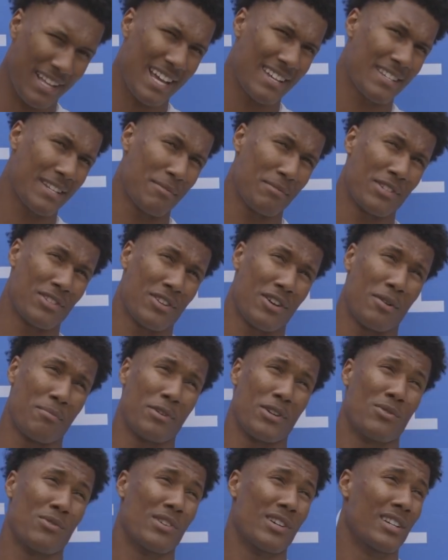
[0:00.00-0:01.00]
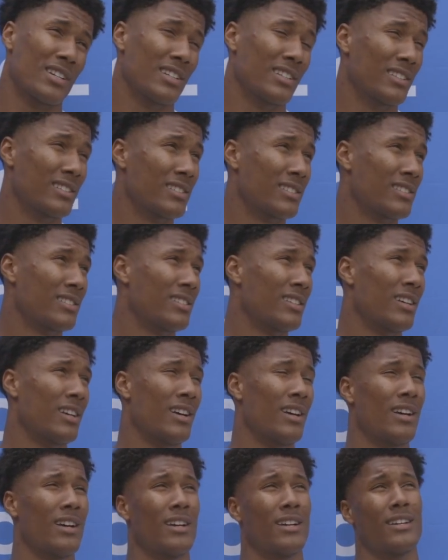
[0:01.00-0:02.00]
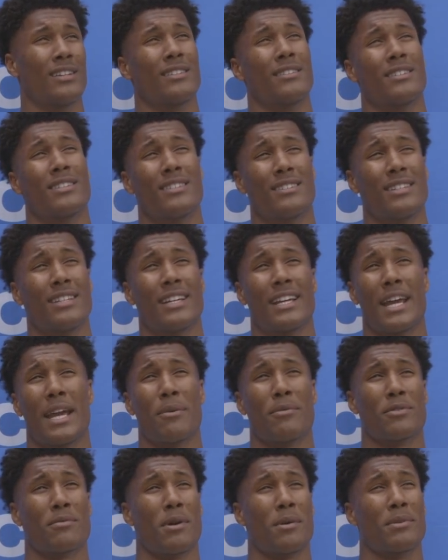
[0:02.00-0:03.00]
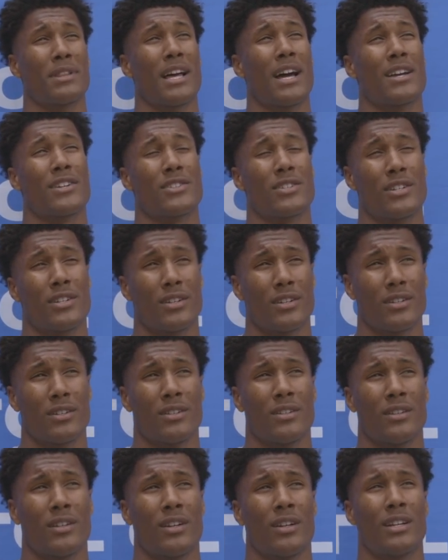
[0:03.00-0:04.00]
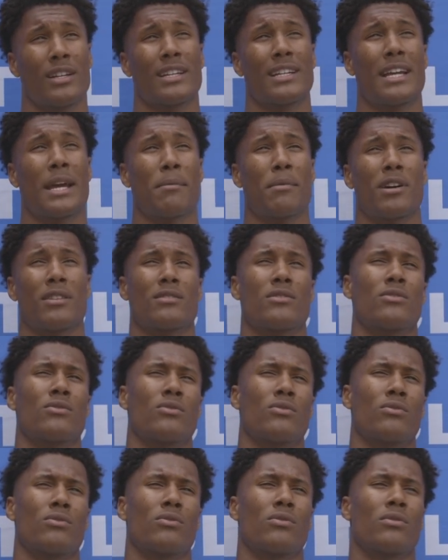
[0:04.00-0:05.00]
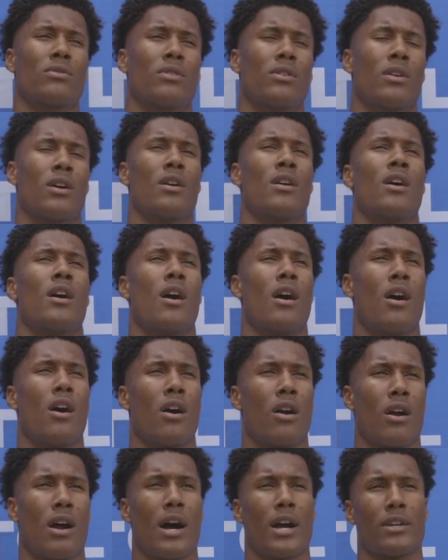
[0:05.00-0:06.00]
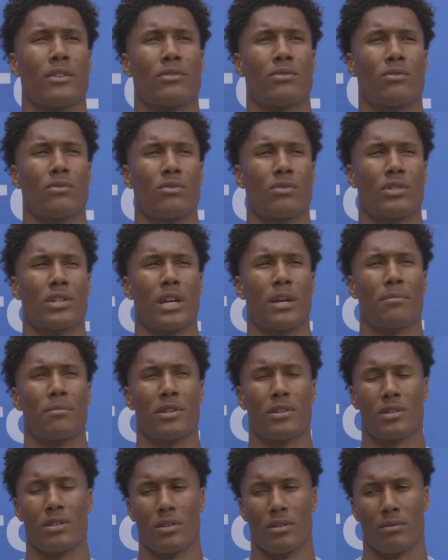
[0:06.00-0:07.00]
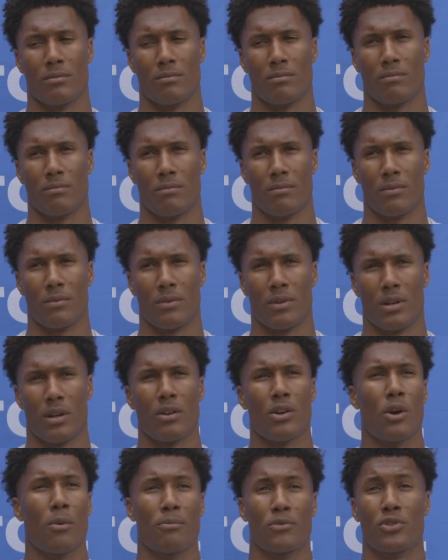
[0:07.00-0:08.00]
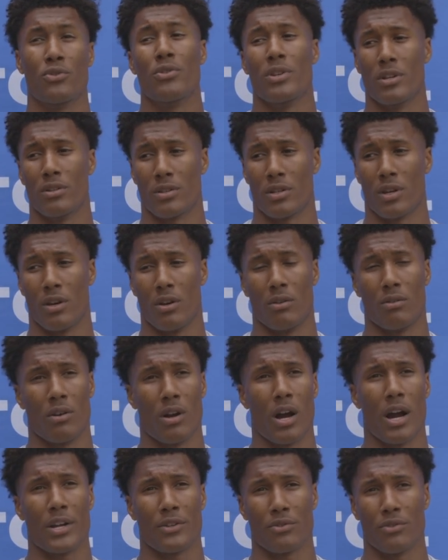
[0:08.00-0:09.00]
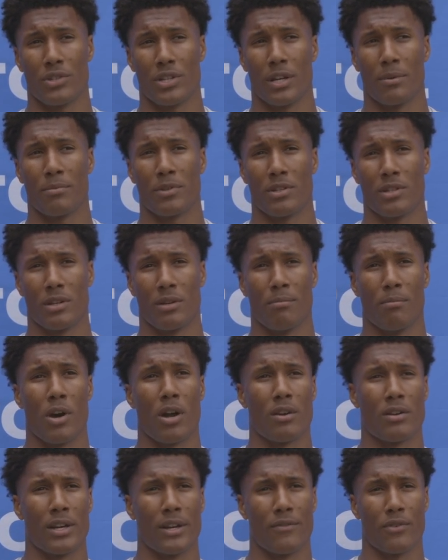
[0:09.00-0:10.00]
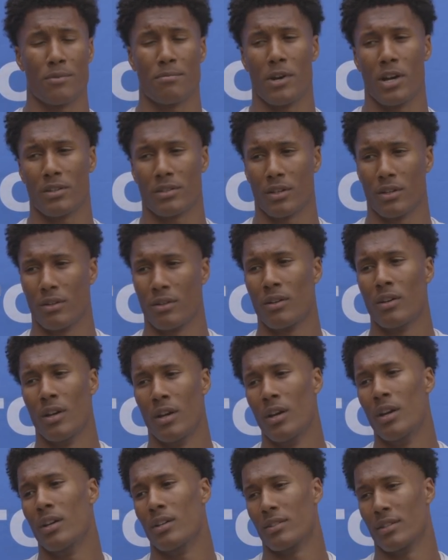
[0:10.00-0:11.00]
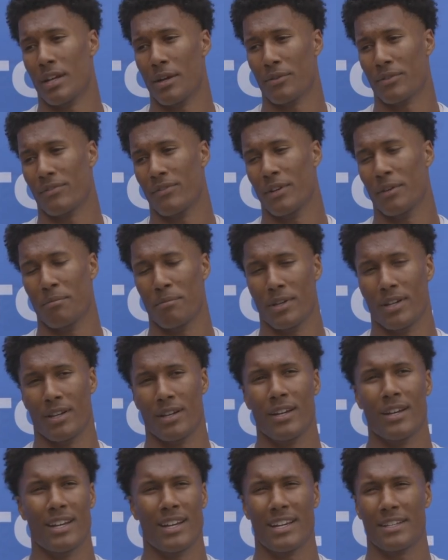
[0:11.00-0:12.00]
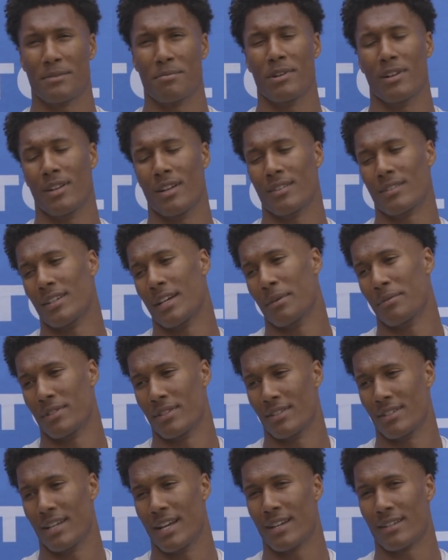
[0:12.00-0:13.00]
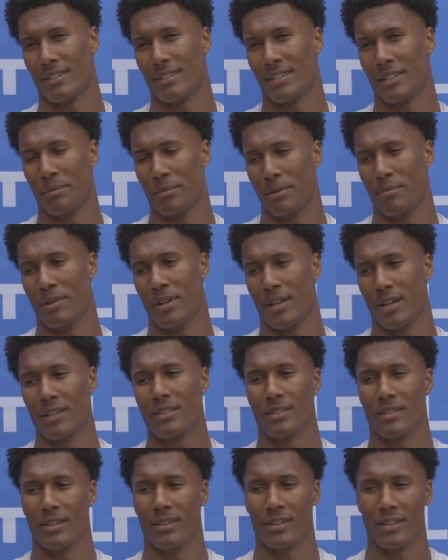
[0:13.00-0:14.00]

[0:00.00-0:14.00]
last time he saw me was to see a game was probably last year. He came out to our high school championship, or no, two years ago, our high school championship, Mater Dei versus Bosco. So that was fun, but it's been a long time since he actually seen me play. So.